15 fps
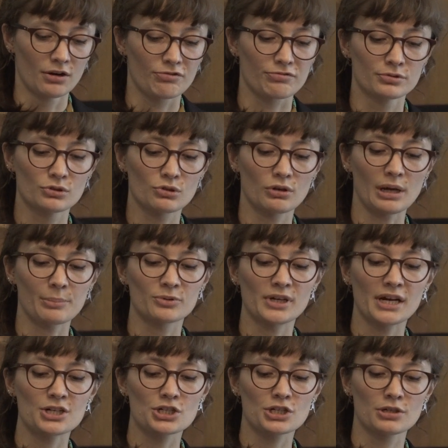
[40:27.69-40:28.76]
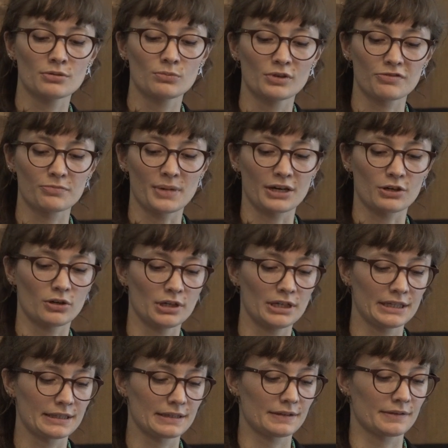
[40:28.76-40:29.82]
Through collaboration with my
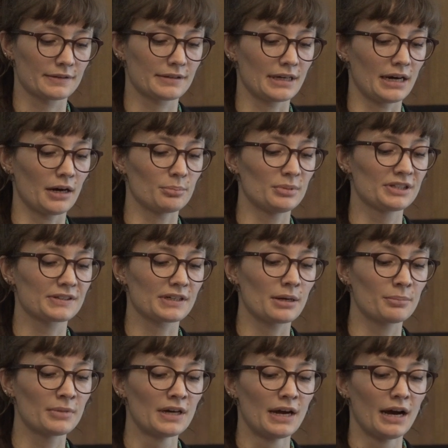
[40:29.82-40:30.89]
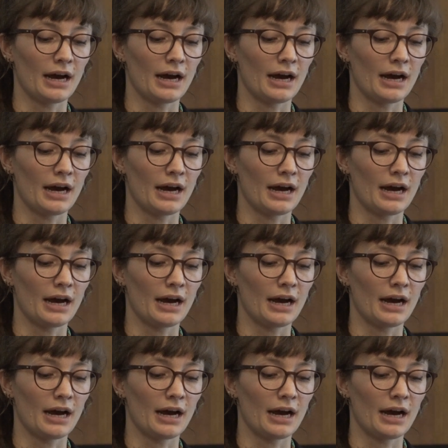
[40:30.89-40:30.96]
colleague Gerhard Milcham,